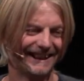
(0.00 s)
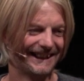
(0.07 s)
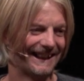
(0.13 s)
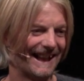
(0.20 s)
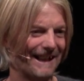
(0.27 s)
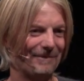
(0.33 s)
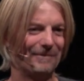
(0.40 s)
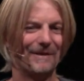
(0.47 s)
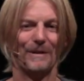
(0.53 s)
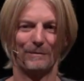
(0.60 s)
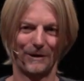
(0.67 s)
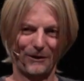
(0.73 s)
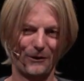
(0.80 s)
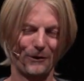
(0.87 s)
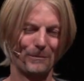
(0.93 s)
Um, we
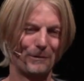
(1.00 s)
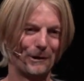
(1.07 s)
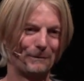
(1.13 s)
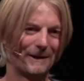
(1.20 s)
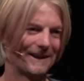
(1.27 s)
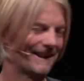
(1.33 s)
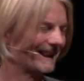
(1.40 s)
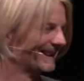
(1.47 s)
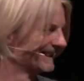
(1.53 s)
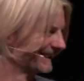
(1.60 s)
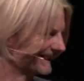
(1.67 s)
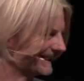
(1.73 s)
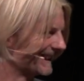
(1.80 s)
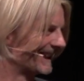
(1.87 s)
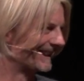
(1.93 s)
can talk more about that
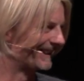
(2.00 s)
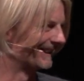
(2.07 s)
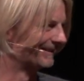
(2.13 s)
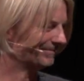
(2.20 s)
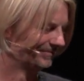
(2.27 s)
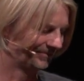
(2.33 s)
later.